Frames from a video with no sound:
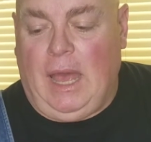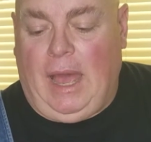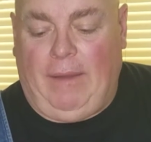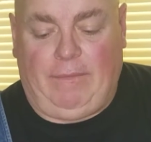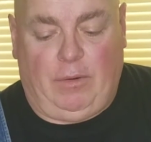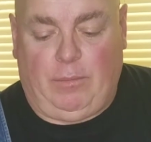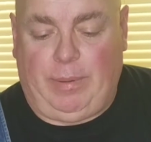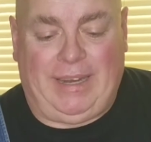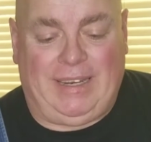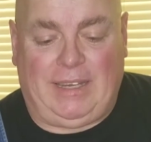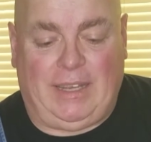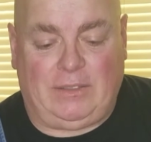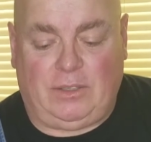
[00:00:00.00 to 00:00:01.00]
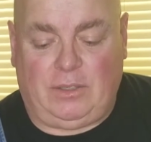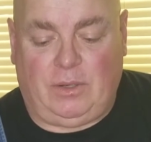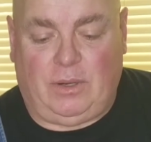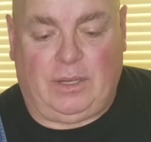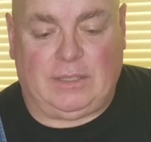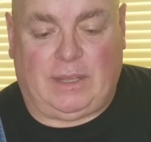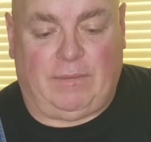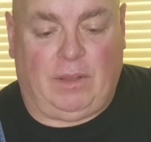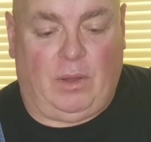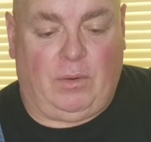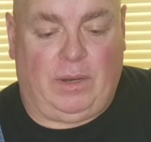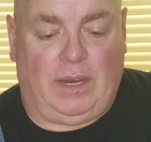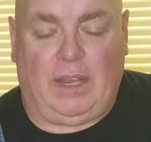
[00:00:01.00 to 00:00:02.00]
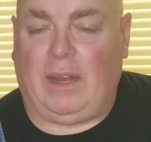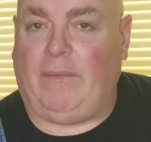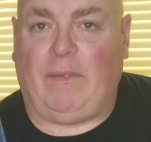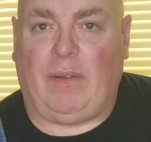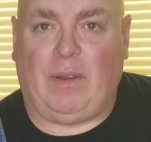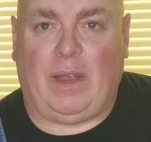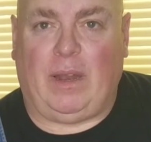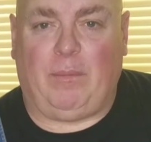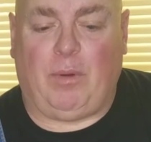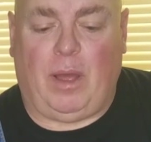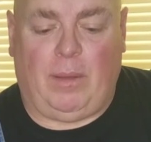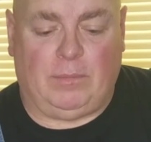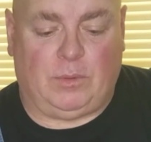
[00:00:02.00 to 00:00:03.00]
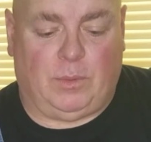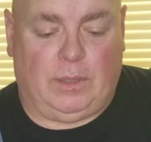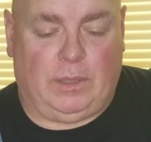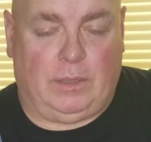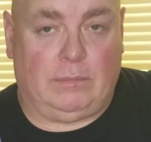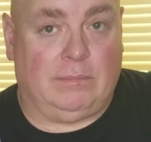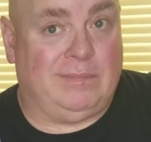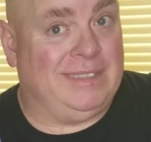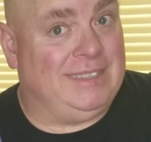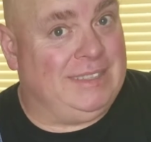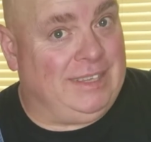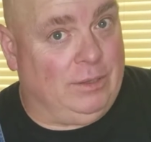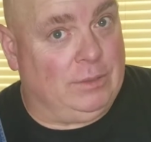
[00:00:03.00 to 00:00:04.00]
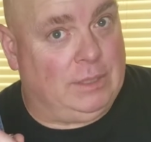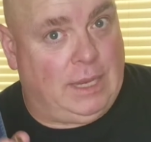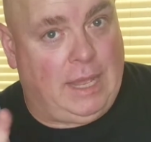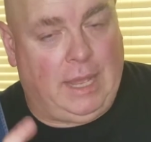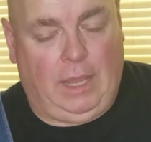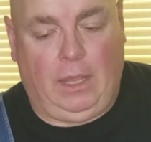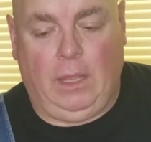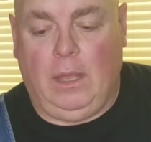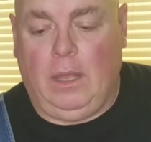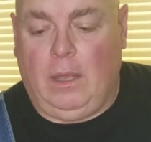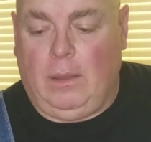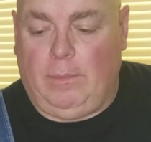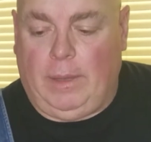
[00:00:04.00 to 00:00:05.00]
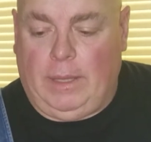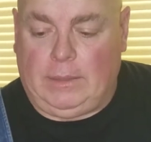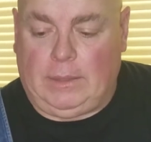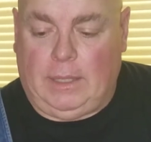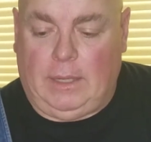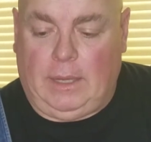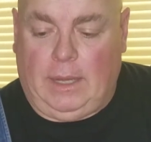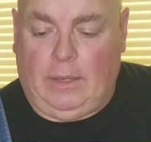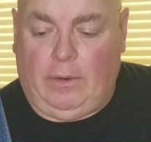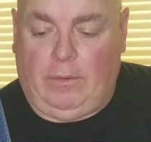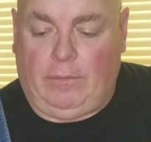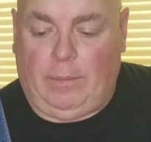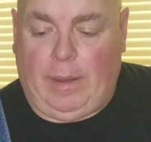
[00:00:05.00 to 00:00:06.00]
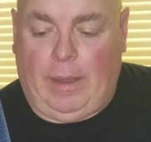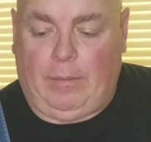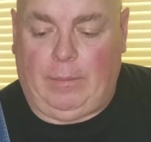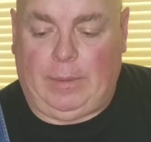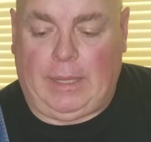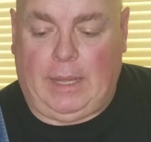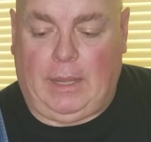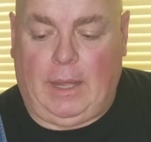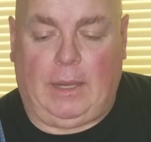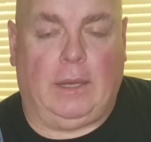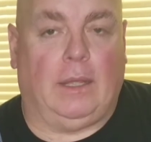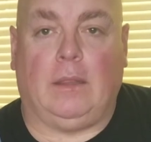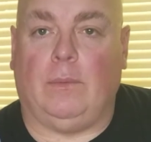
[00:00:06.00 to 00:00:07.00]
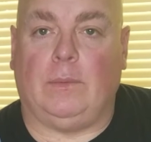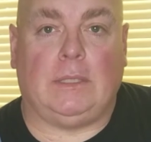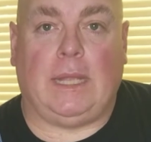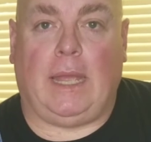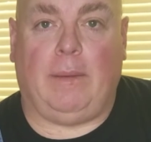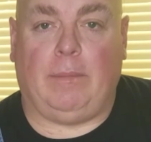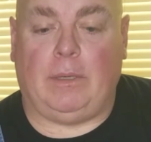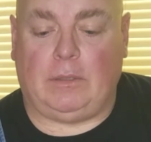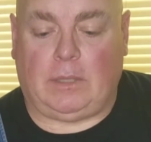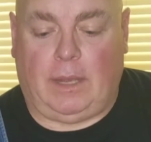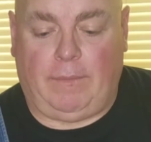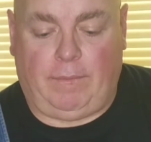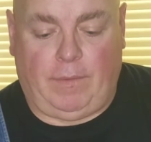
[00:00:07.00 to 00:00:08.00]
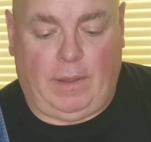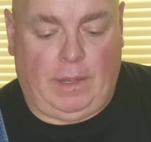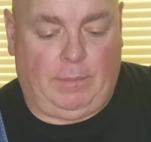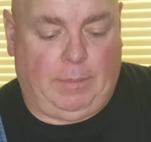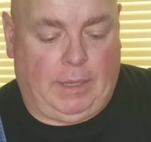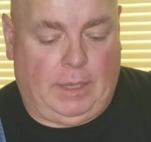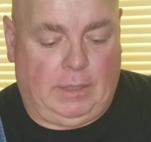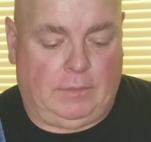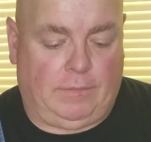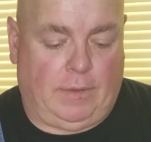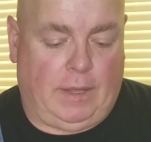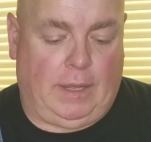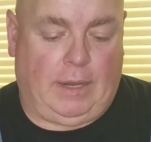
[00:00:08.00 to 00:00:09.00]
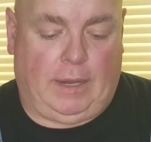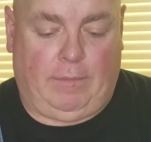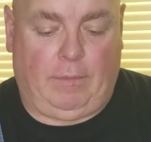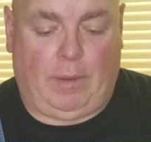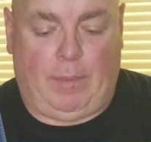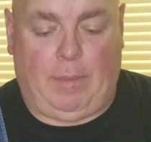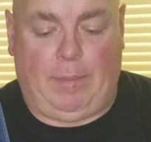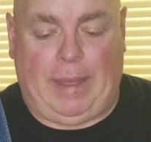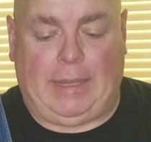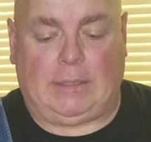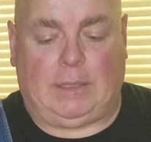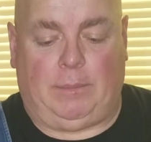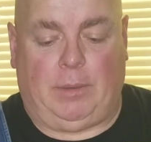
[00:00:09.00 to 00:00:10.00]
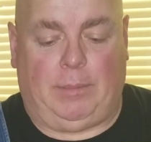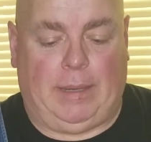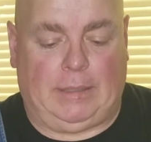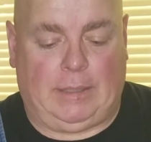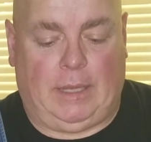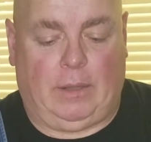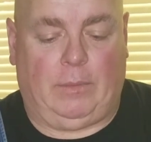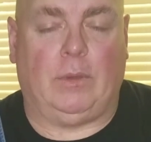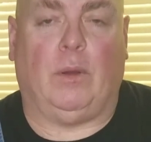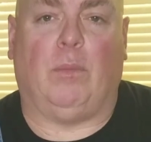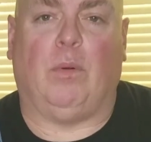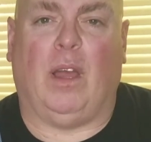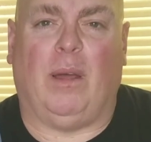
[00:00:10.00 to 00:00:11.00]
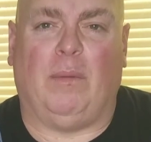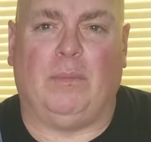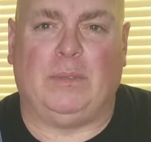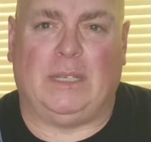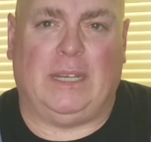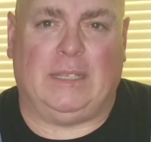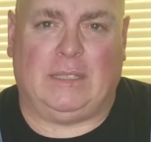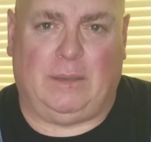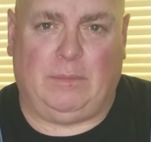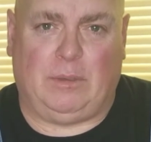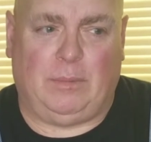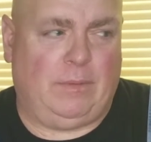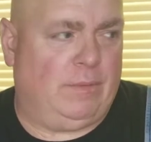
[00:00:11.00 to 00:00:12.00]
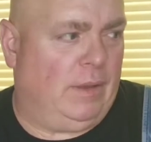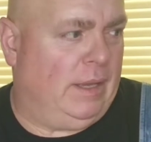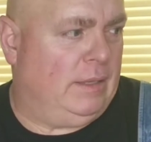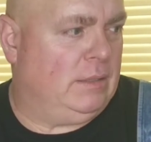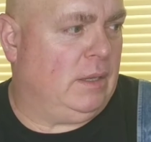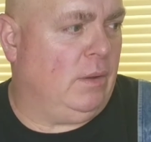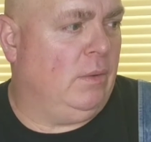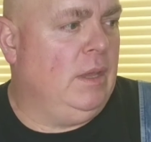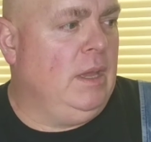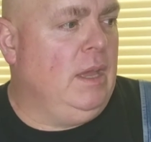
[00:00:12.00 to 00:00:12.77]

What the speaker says: I've never paid attention to it because I've loaded it and I've never had any problems with it till today. But I learned from that one. But thank God nothing was damaged. I'm fine. My gun's fine. I even got my magazine put back together with no problems, and it seems to be fine. So